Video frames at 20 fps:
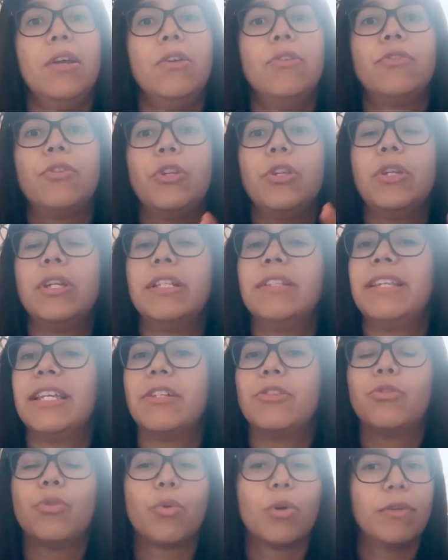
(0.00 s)
so you can take
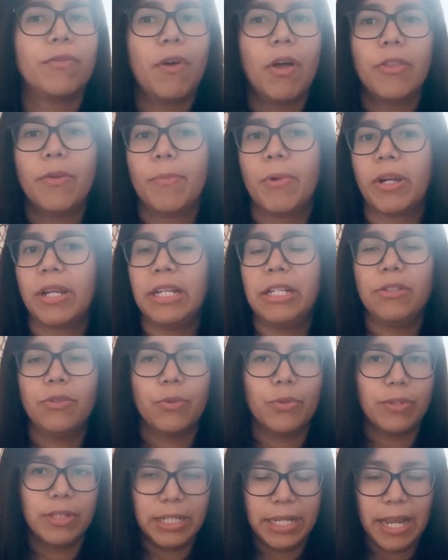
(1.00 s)
a tour of all the marketing
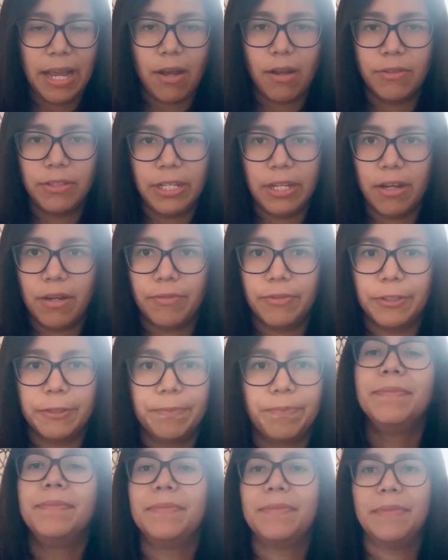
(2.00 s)
tools they offer.